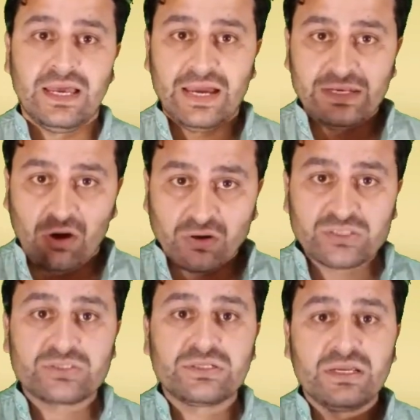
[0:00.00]
an
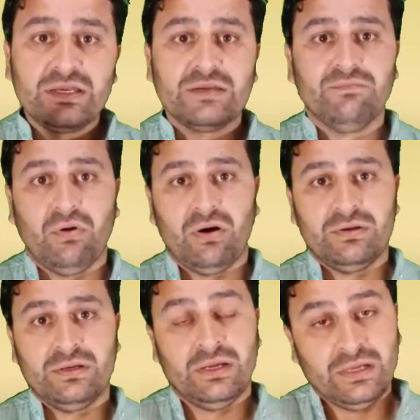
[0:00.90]

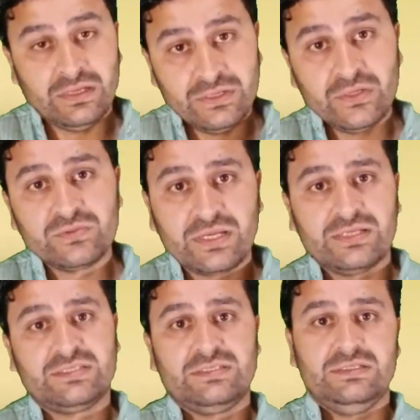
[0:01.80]
Australian-born New
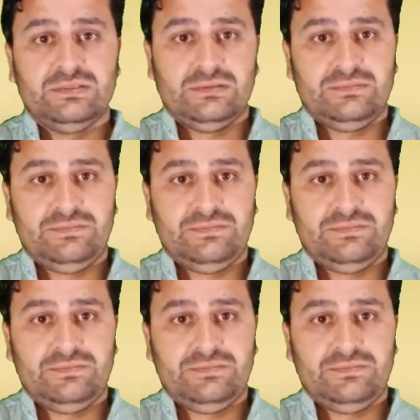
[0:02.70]
Zealand citizen.